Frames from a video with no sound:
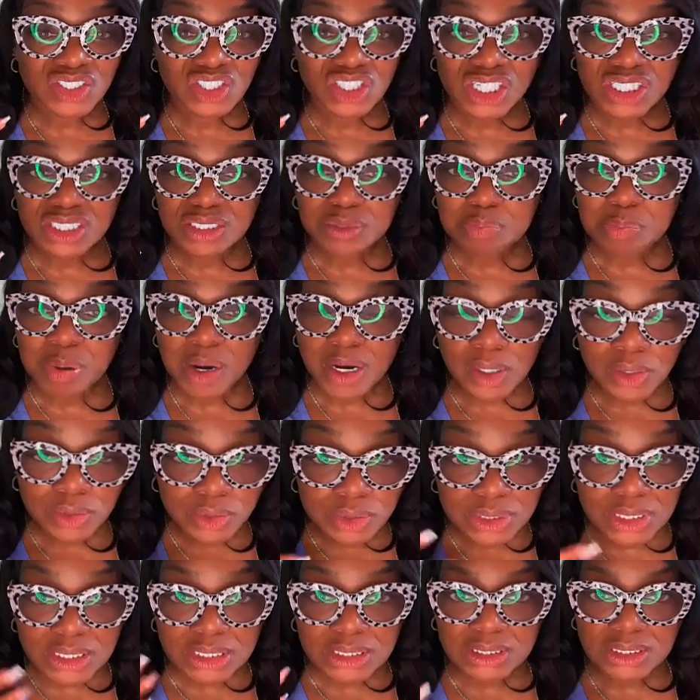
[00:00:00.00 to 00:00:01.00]
just
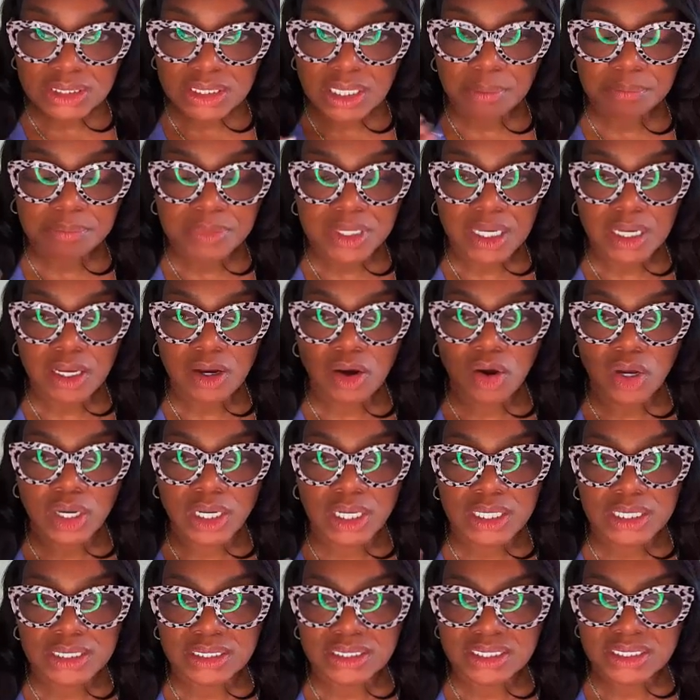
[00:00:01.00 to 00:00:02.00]
posting something on
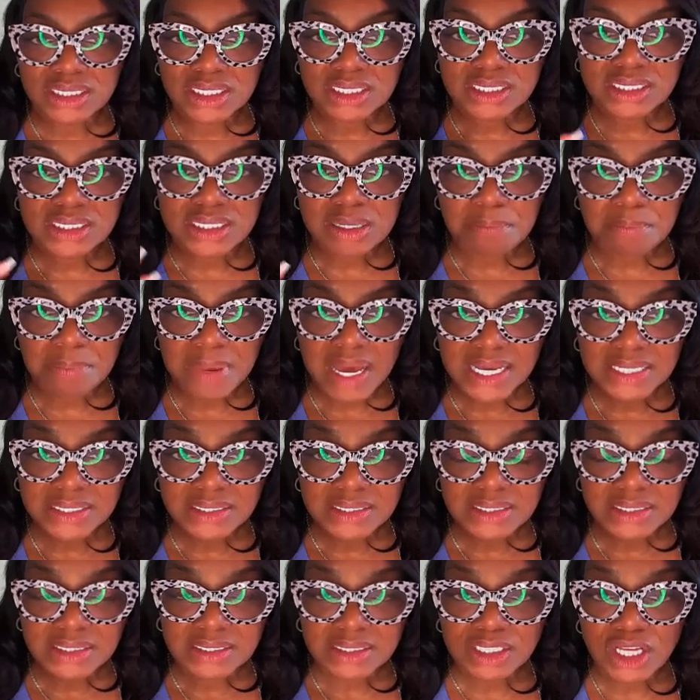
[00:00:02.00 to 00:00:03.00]
a consistent
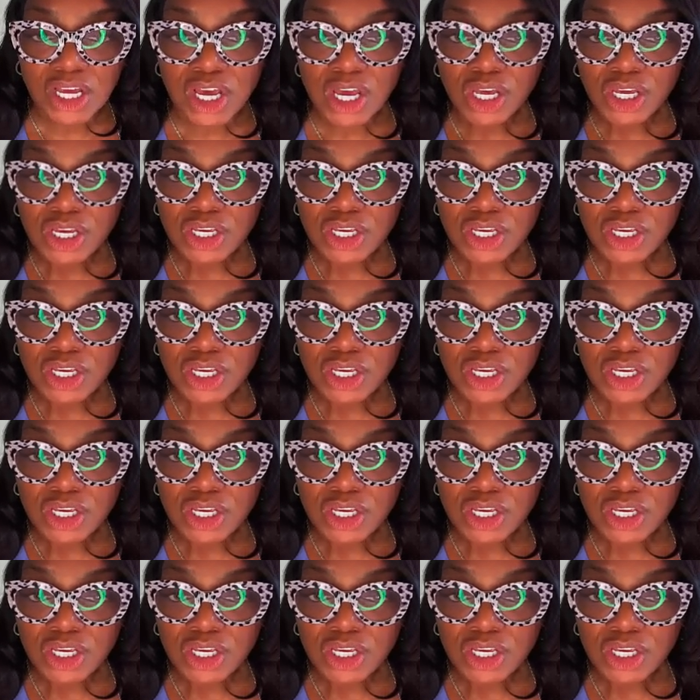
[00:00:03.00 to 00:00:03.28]
basis,